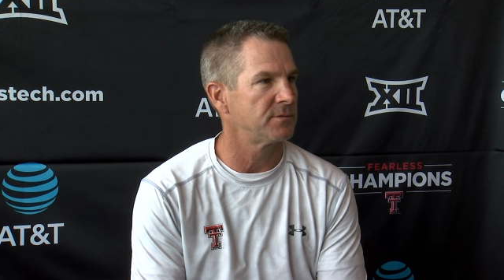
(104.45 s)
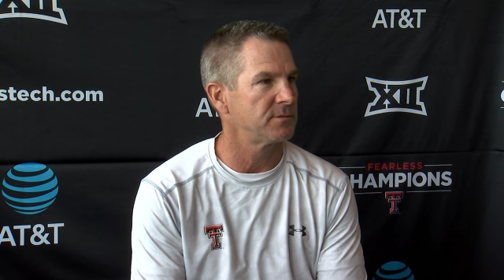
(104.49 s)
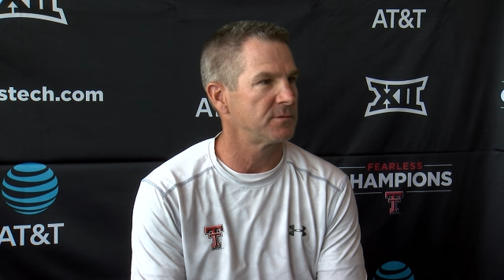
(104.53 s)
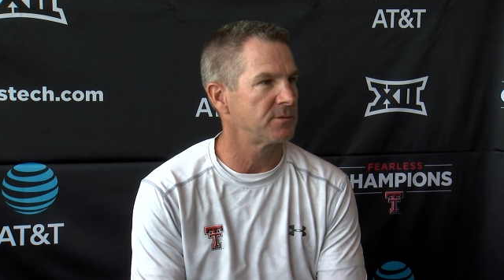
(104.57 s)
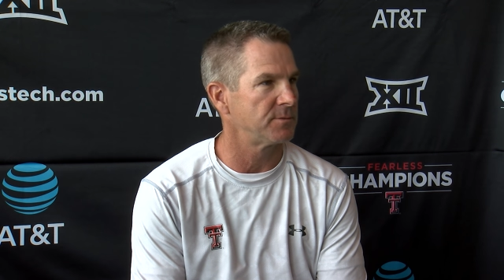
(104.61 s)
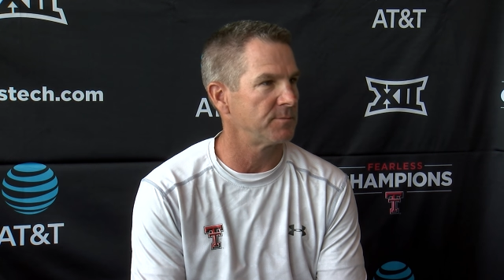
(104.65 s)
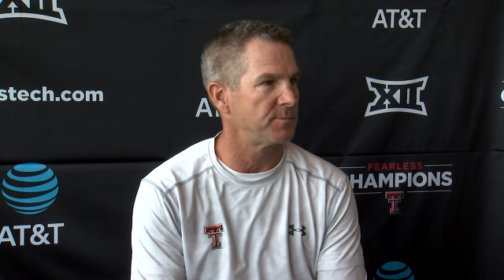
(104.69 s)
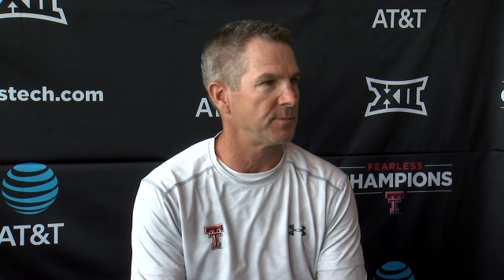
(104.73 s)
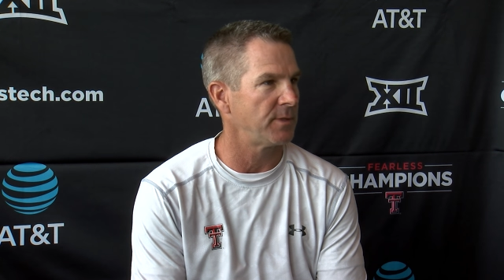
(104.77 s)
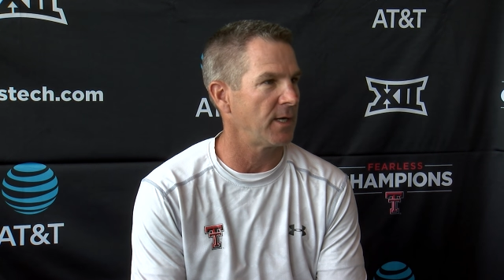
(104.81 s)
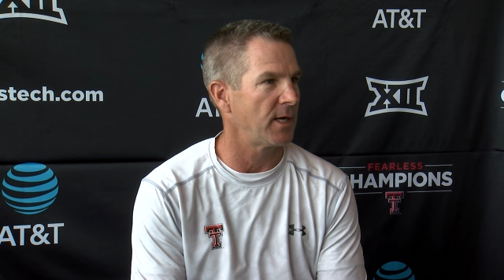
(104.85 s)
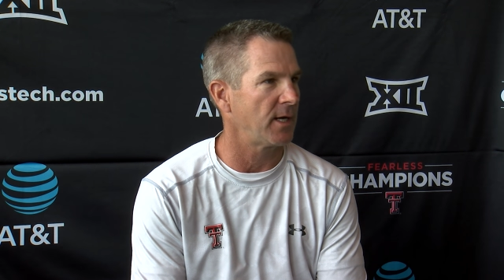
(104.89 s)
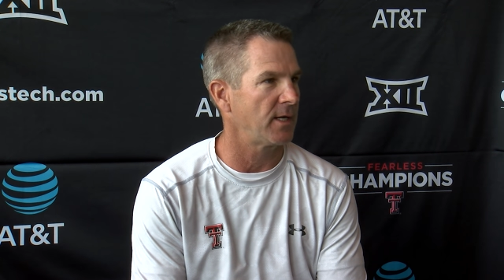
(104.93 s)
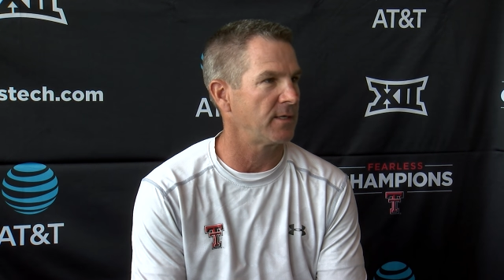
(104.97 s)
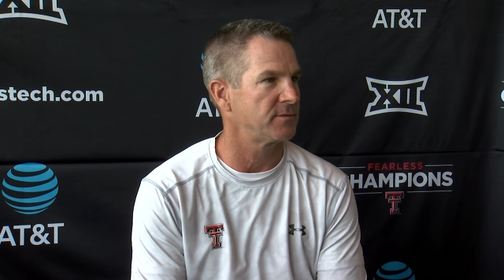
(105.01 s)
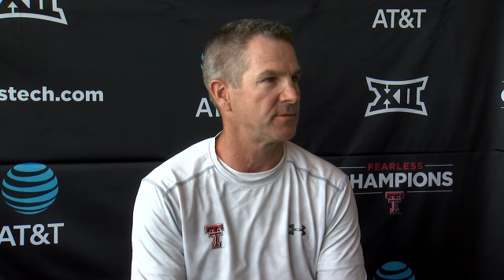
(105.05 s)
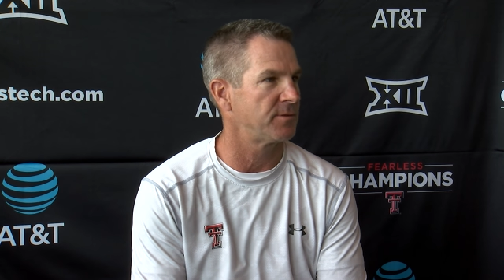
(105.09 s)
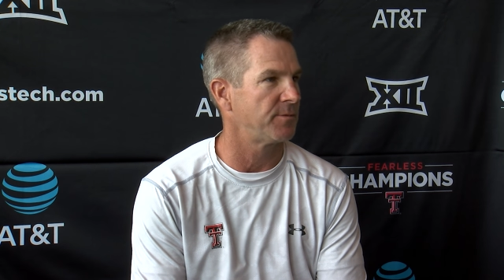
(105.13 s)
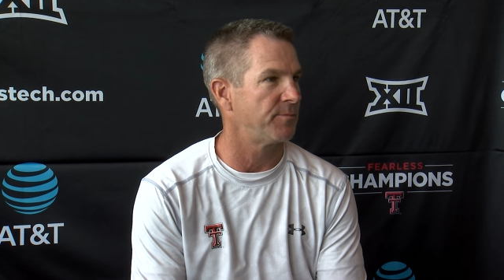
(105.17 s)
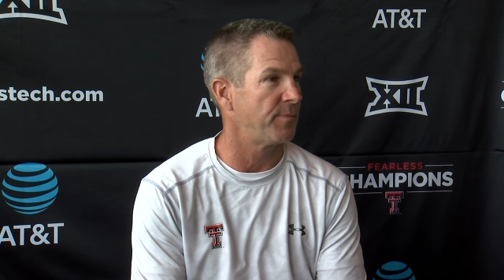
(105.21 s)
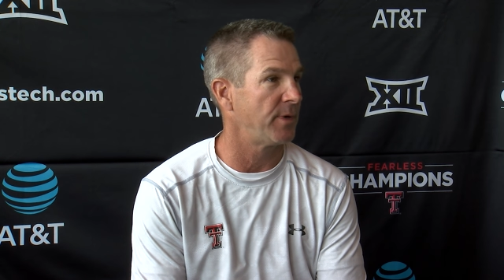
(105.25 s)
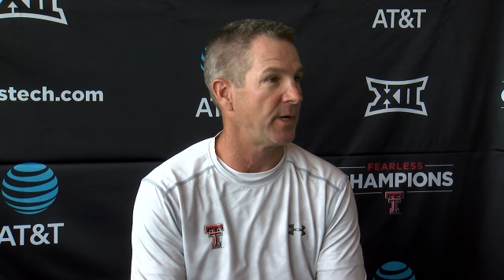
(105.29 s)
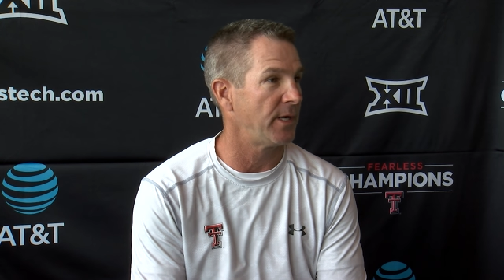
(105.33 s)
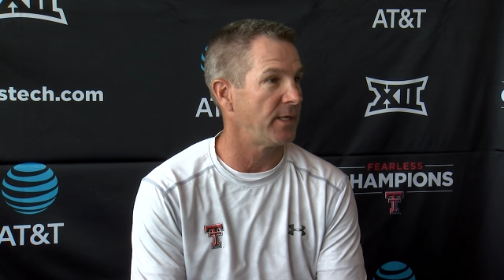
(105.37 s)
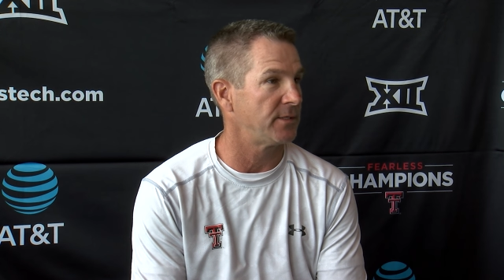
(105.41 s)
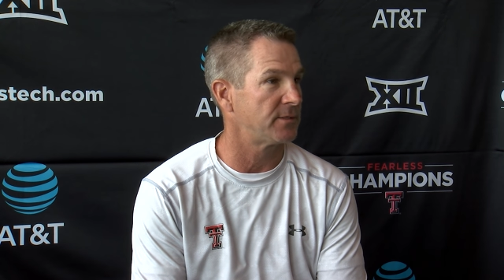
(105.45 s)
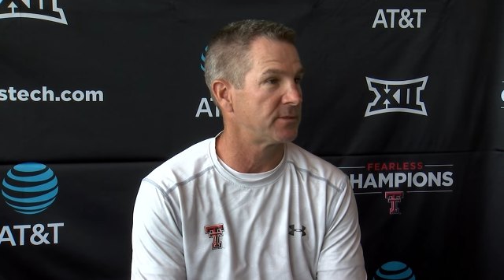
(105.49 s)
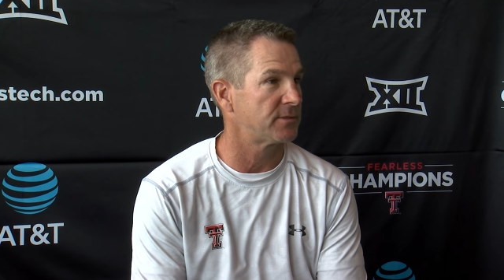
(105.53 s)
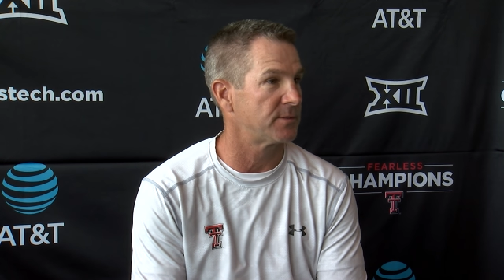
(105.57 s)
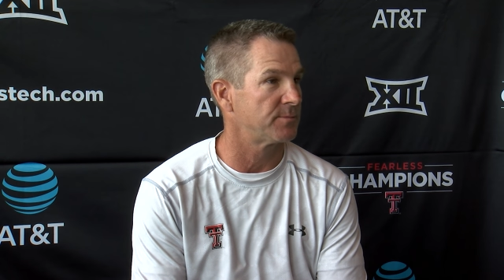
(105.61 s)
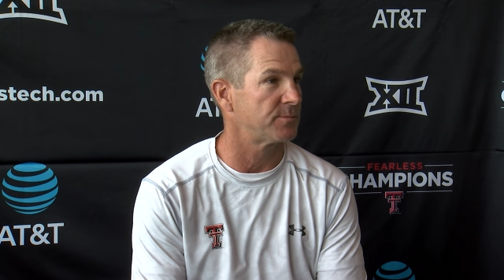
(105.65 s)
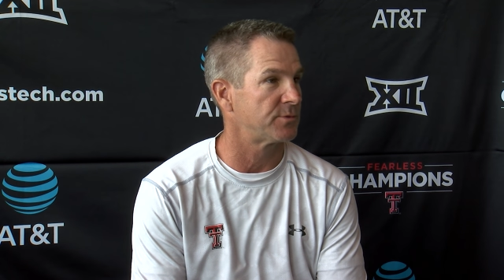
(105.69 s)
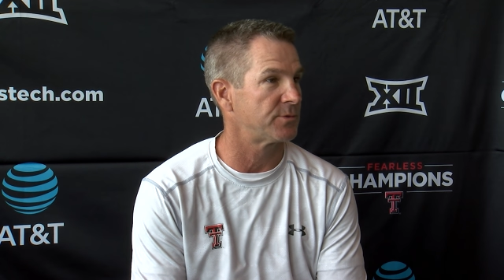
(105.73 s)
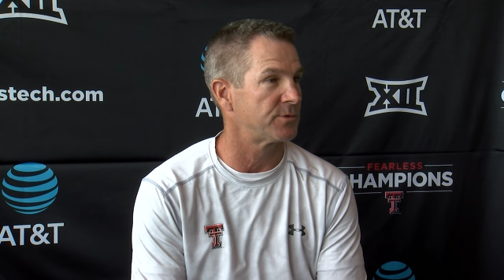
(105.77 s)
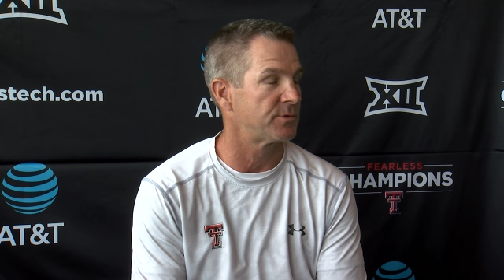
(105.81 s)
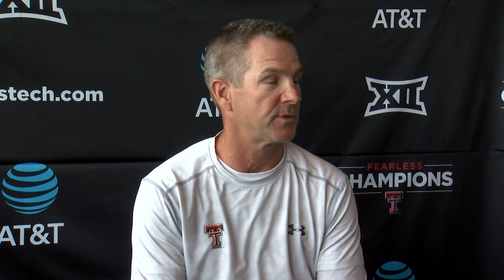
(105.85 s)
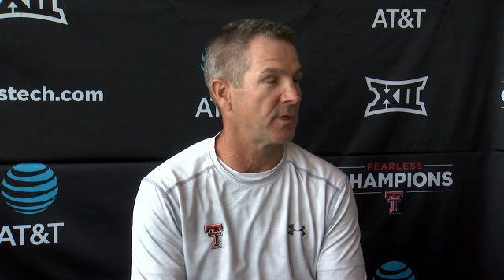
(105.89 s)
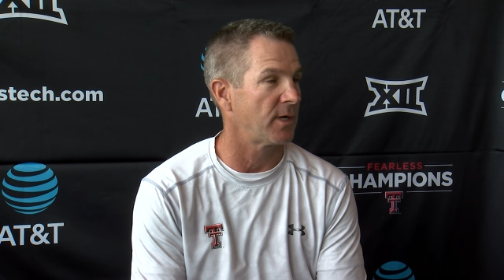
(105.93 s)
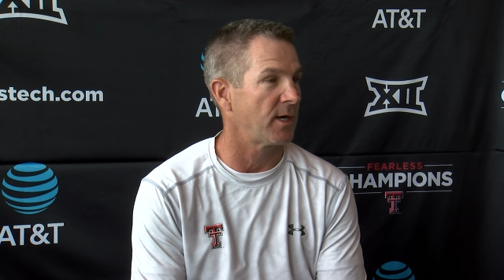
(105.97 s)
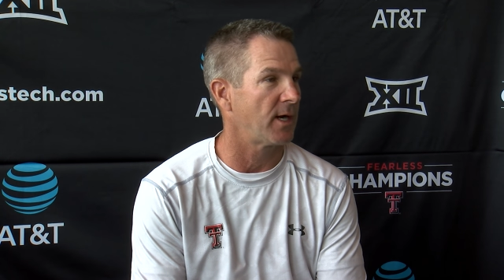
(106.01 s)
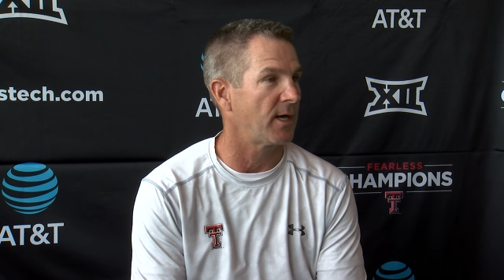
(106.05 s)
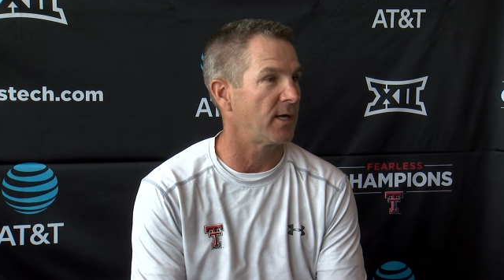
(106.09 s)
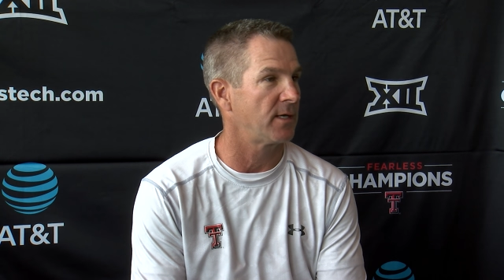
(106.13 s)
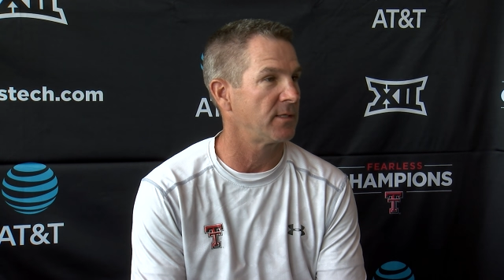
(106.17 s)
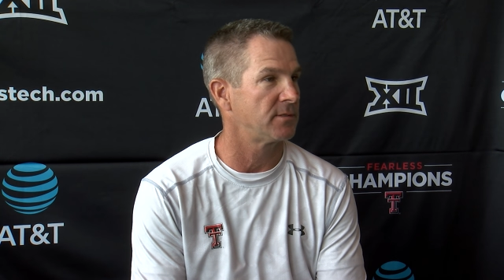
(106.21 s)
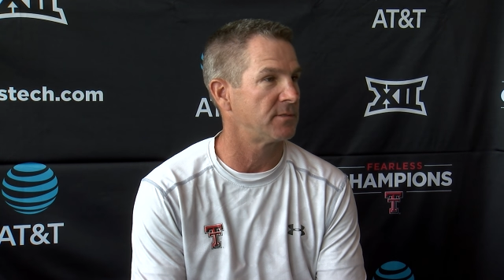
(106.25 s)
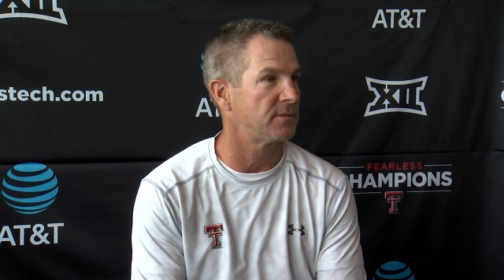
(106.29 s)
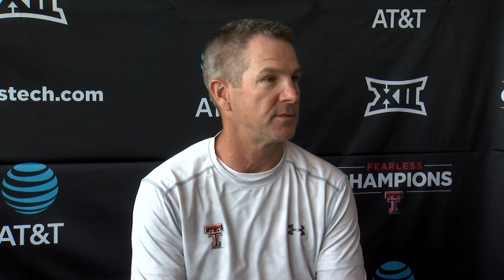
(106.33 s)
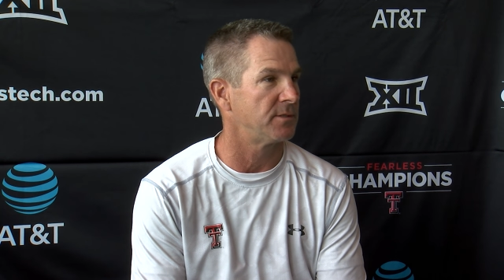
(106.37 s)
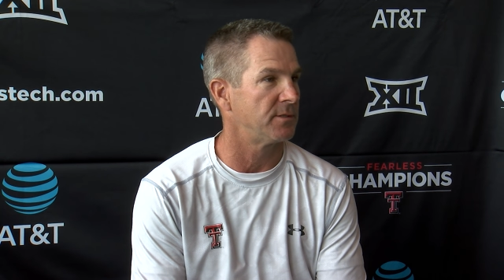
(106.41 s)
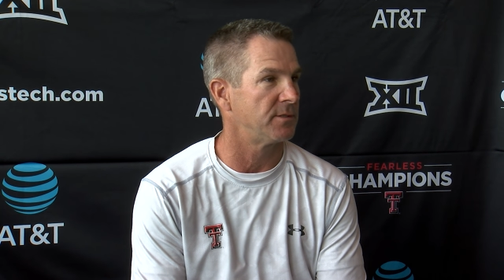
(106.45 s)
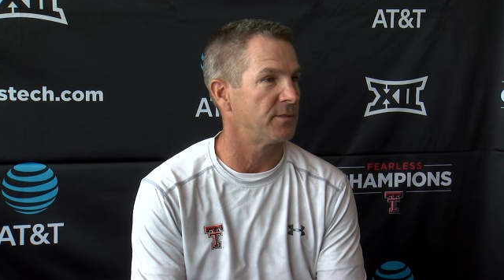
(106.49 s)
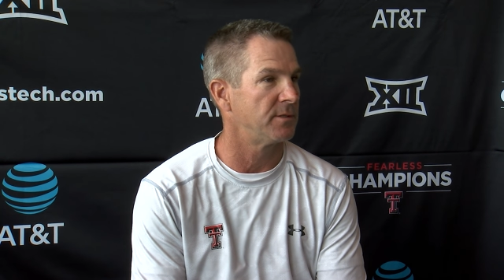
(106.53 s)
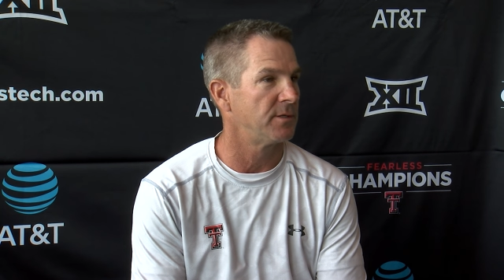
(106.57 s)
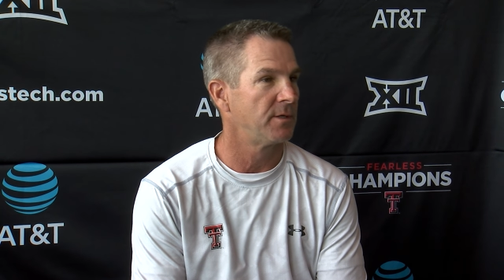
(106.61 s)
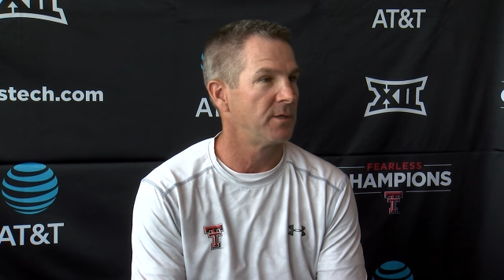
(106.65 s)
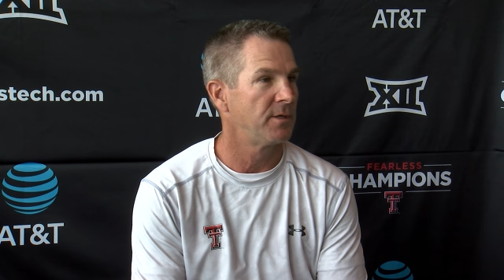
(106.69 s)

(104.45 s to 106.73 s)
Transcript: some guys have made some strides that